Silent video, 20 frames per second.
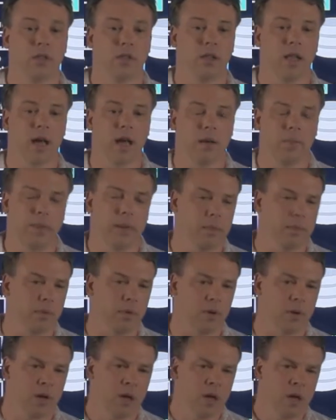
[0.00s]
a lot of
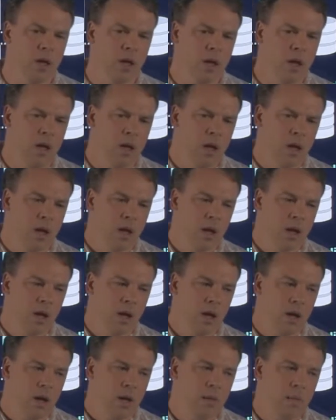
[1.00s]
people
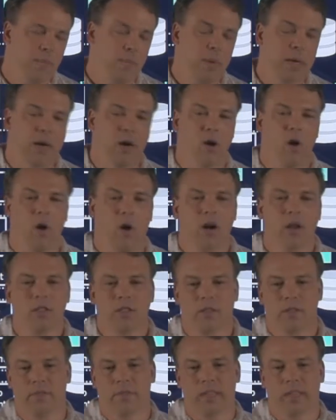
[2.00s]

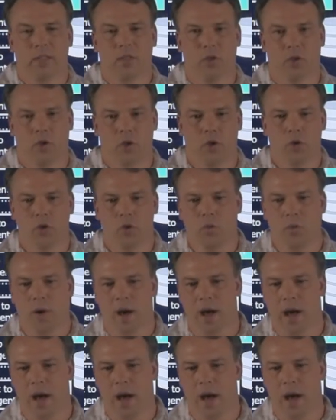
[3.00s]
because of these two